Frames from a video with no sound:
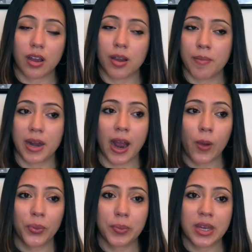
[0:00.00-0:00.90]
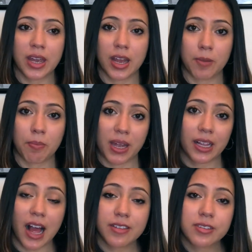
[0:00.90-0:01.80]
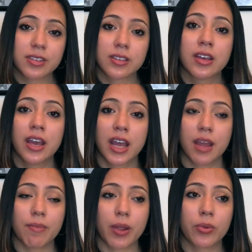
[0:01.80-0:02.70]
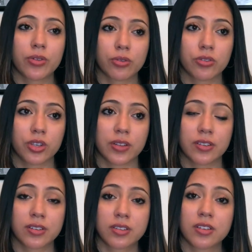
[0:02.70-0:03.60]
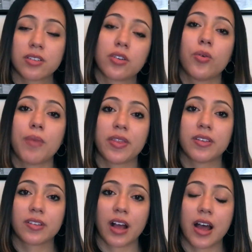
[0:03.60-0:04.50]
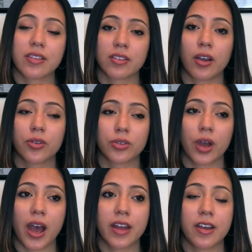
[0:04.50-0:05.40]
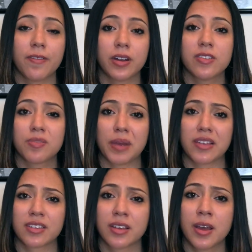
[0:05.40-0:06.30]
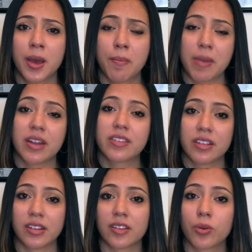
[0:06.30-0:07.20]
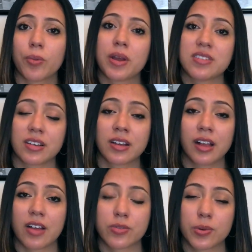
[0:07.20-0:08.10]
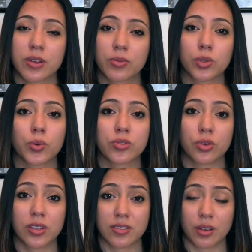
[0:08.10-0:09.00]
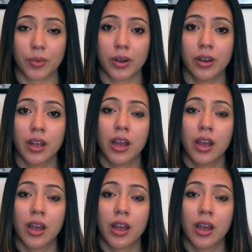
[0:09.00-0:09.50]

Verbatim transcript: Um, it helped me in my class, in my research and statistical methods class. I also had evidence-based medicine. That's what my second class was, which was during the summer.